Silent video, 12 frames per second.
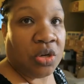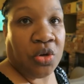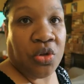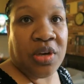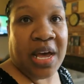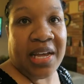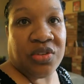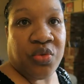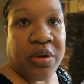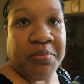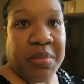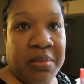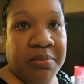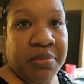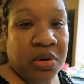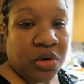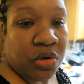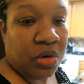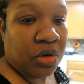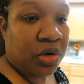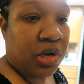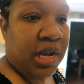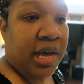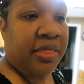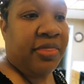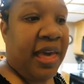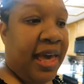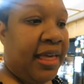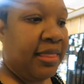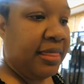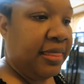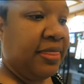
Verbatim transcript: So you guys remember that